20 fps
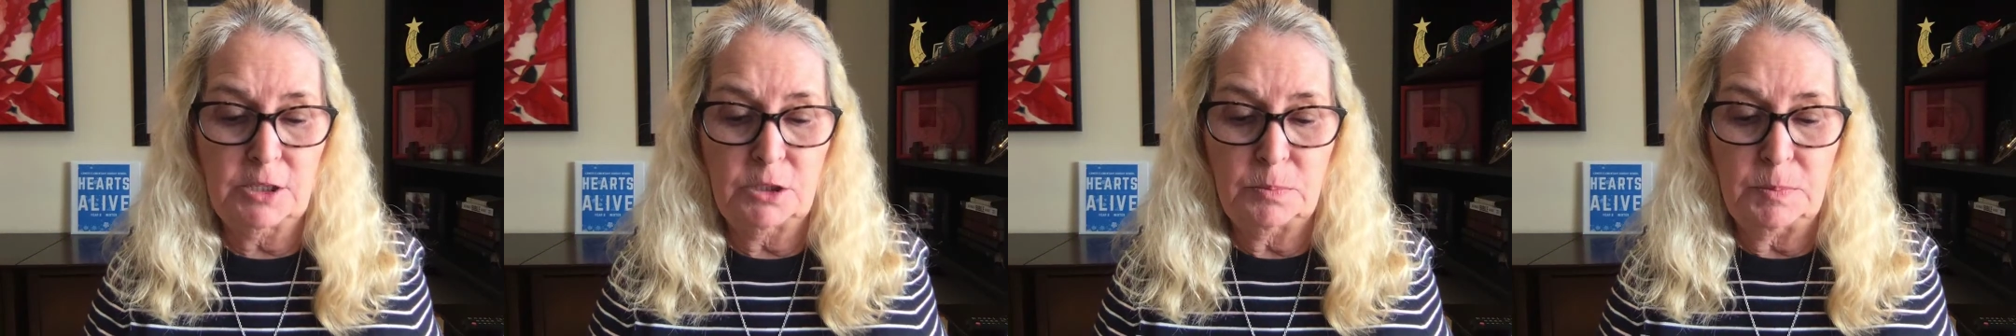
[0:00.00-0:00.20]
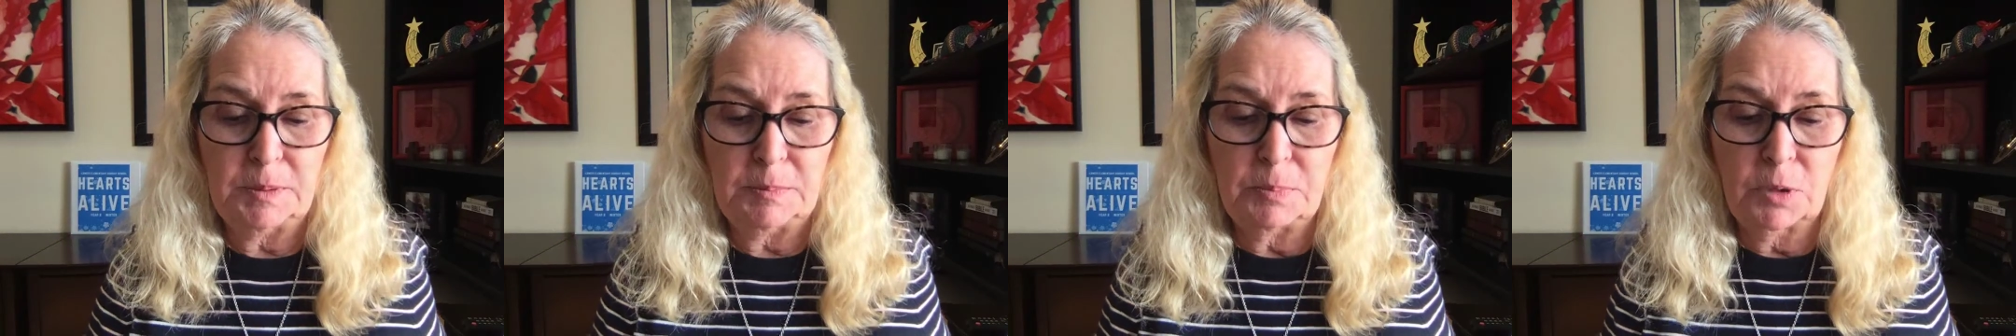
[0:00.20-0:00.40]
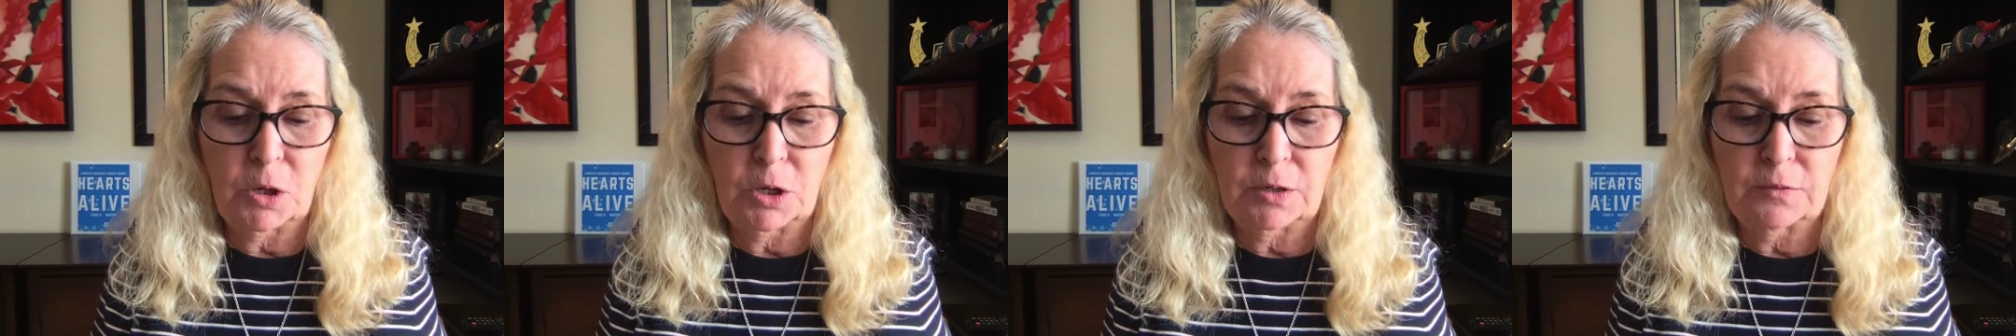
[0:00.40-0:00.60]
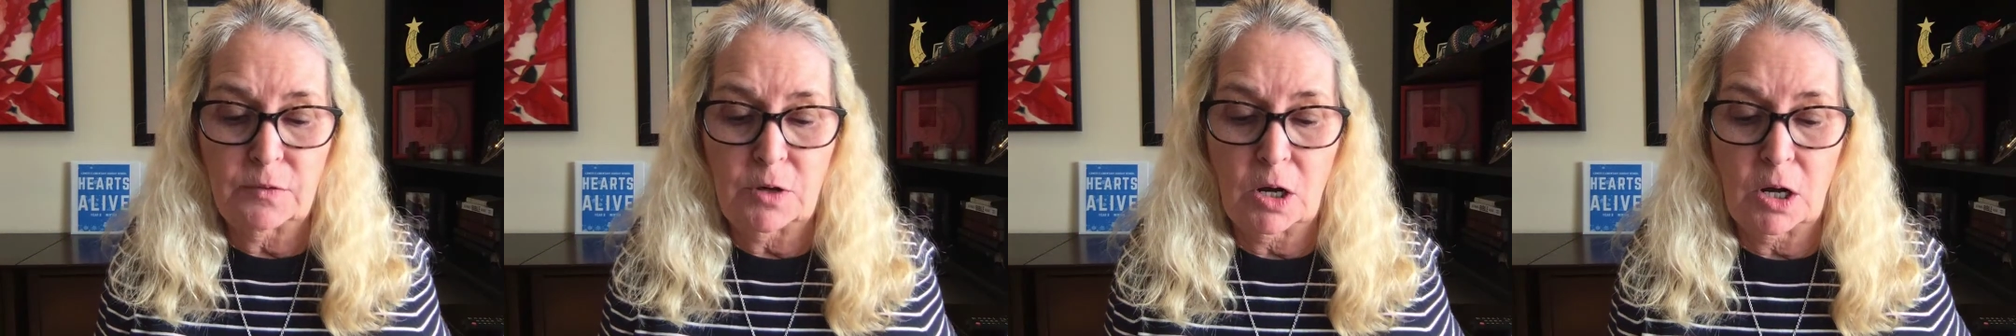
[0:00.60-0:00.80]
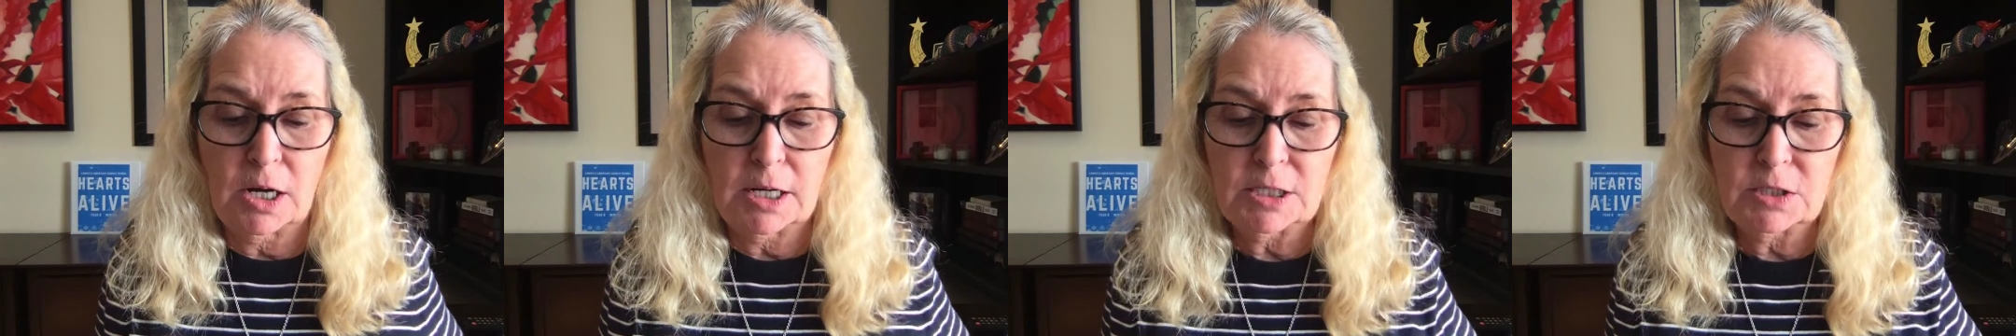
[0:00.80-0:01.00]
to be part of
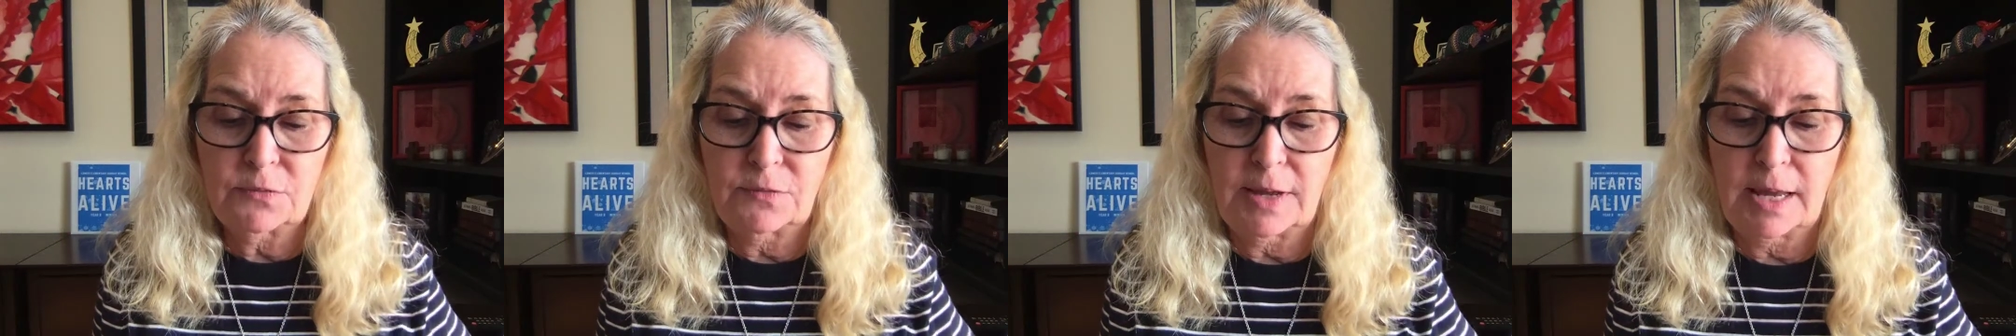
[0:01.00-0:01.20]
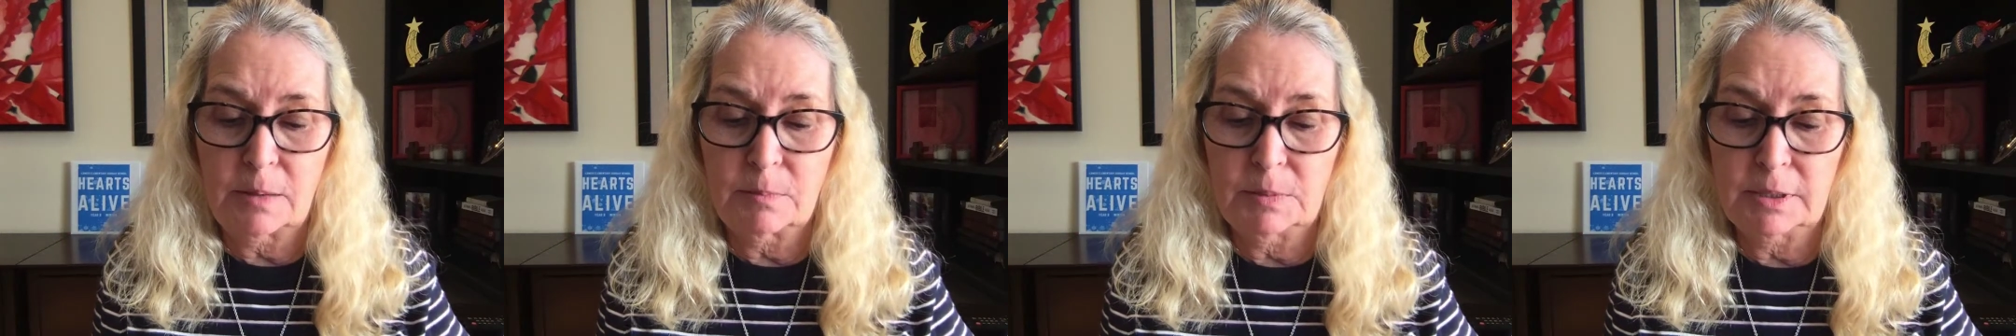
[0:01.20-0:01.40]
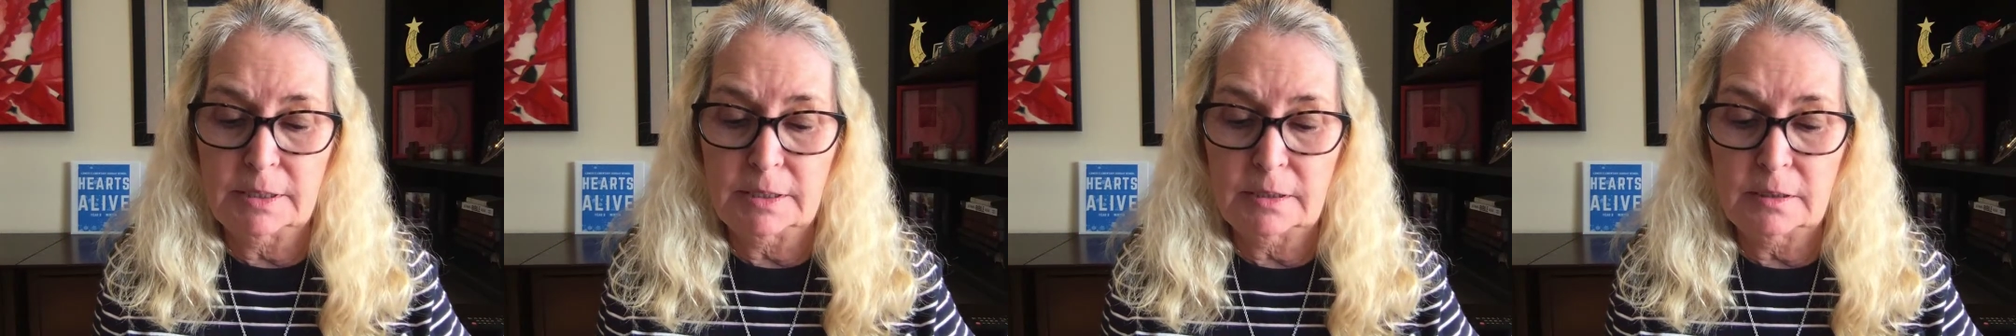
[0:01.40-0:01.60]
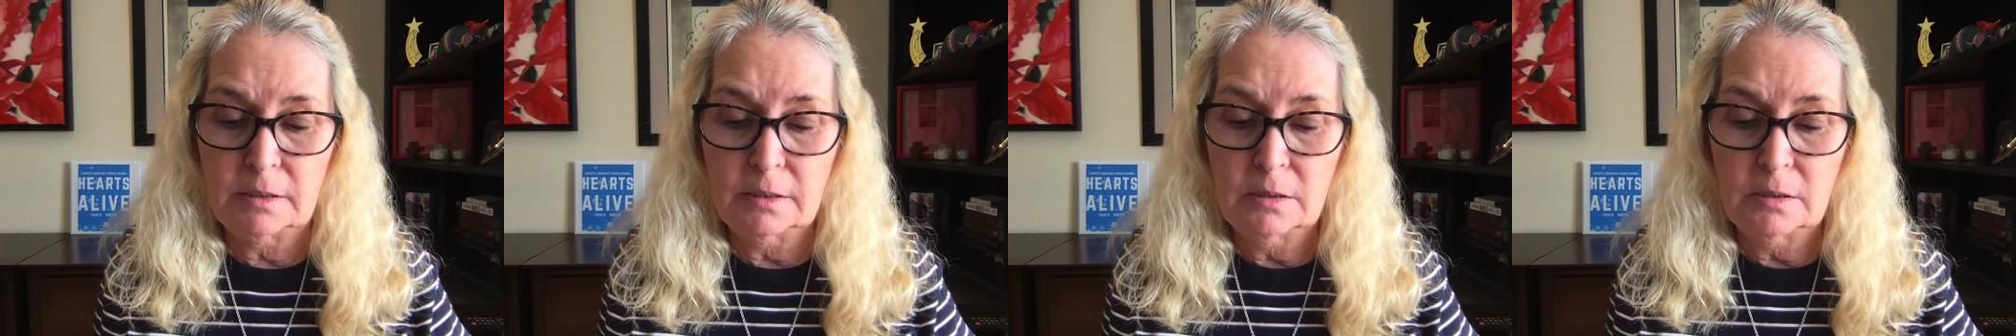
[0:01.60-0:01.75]
God's family.